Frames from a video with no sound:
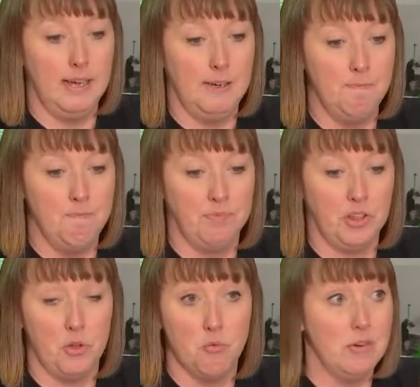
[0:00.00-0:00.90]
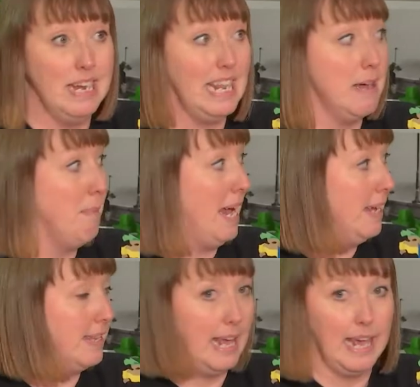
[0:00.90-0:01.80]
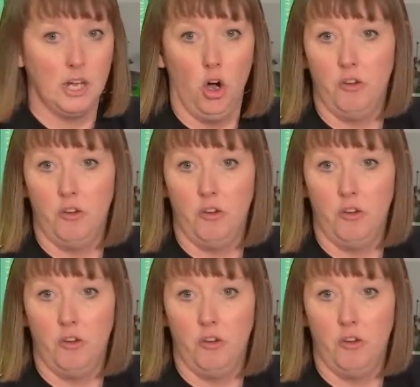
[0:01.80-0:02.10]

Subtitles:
the really amazing,